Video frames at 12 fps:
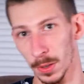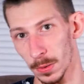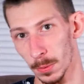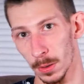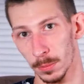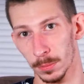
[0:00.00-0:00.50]

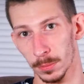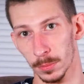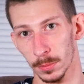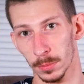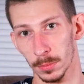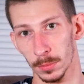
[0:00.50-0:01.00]
this one.
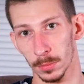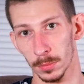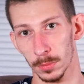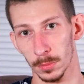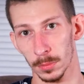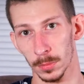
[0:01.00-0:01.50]

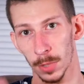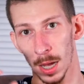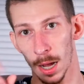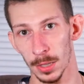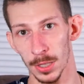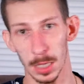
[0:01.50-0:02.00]
No,
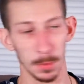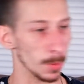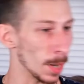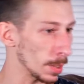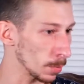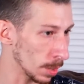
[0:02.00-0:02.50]
I changed my
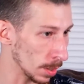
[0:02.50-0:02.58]
mind. We're